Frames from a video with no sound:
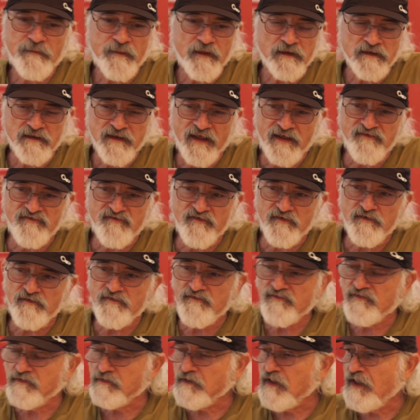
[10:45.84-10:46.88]

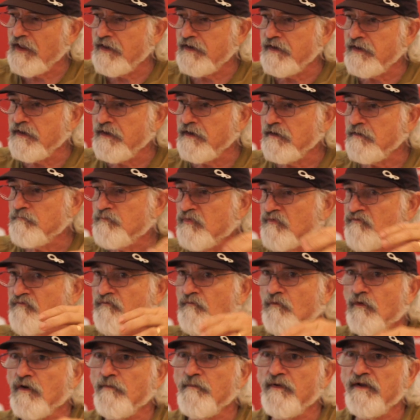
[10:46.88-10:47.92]
Lenses, lighting,
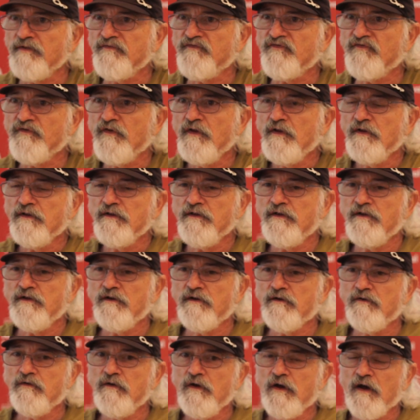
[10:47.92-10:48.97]
performance, you
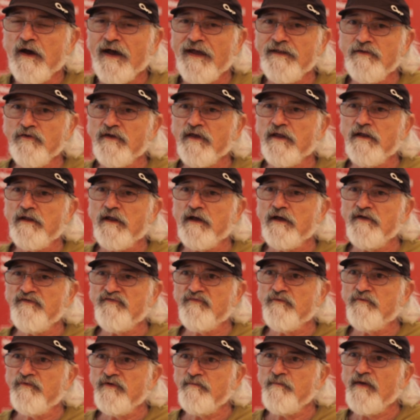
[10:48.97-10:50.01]
know. I look at
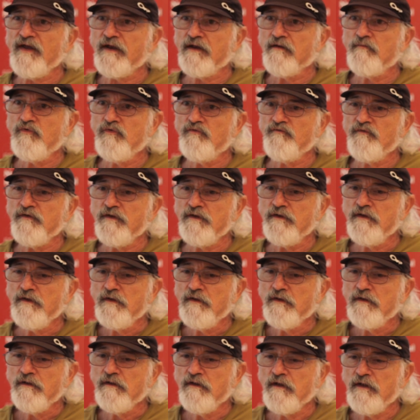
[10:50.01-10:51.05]
us when we make a movie,
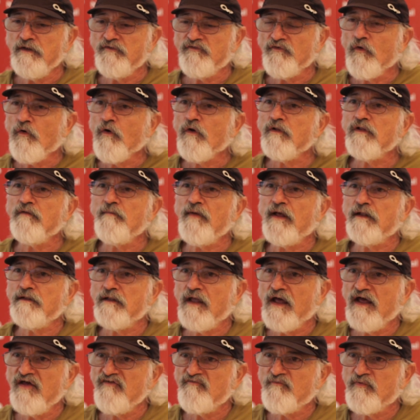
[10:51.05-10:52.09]
it's all about
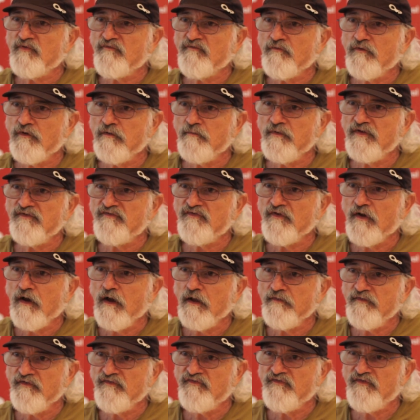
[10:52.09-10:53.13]
live performance
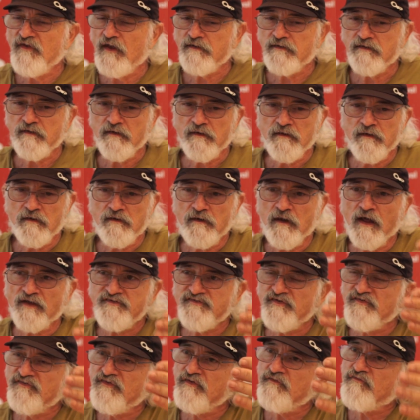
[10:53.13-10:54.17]
on the set, not
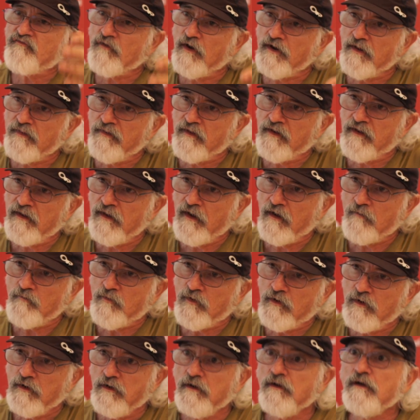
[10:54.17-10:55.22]
just in front of the
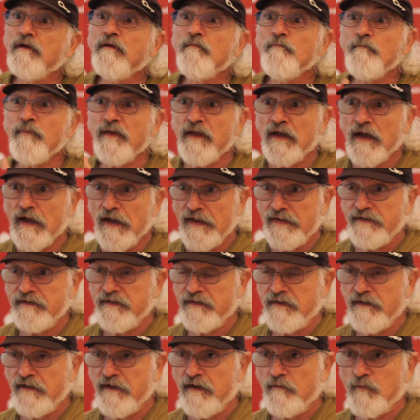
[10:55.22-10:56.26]
camera, behind
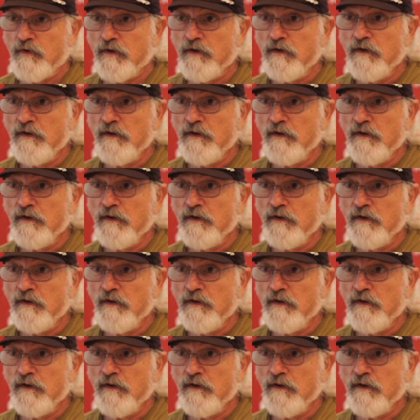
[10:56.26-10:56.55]
the camera.